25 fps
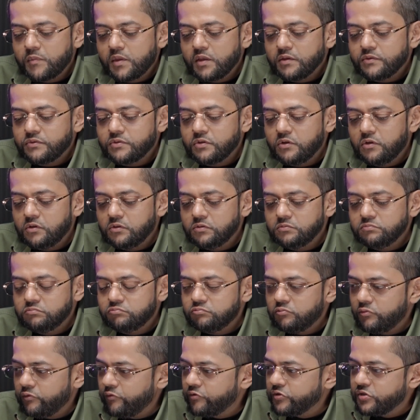So
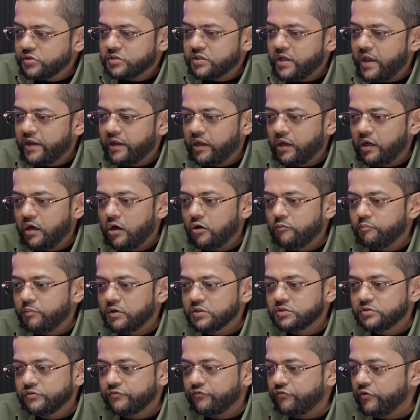we were just hanging out, a
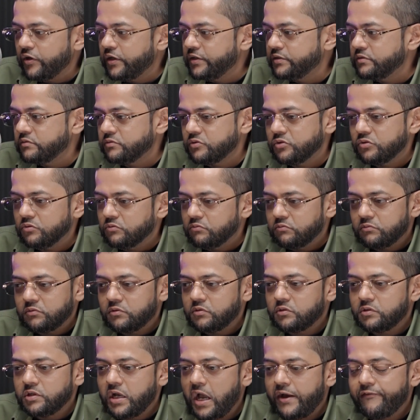bunch of friends,
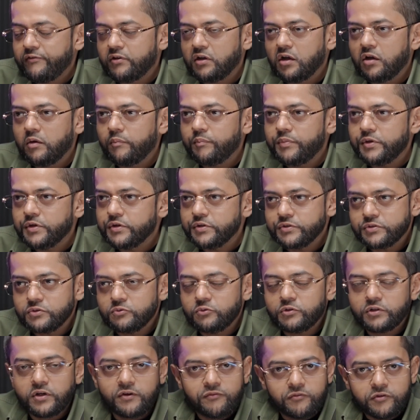having our beers or
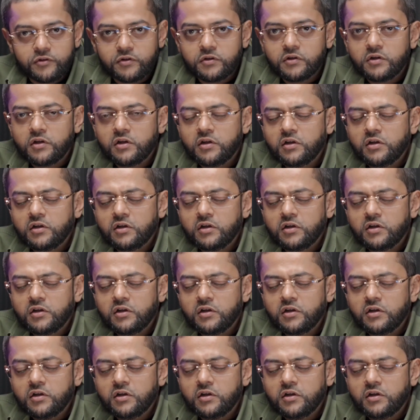whatever.